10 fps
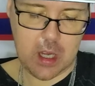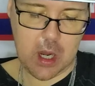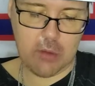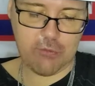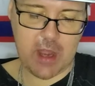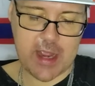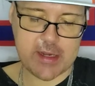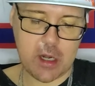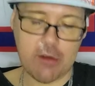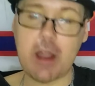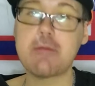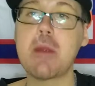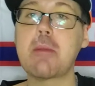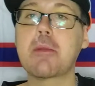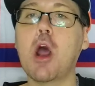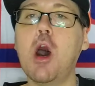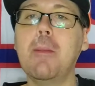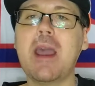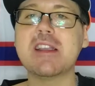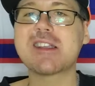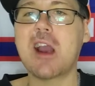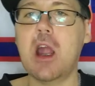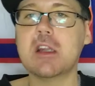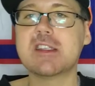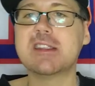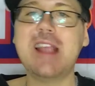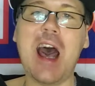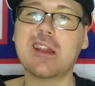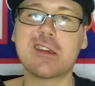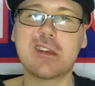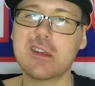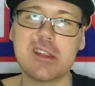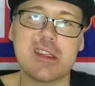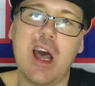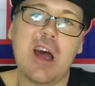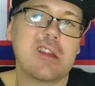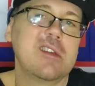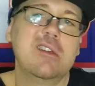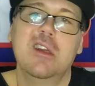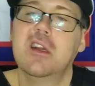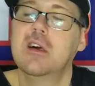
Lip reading: All right. Remember, all base cards, $1. $1.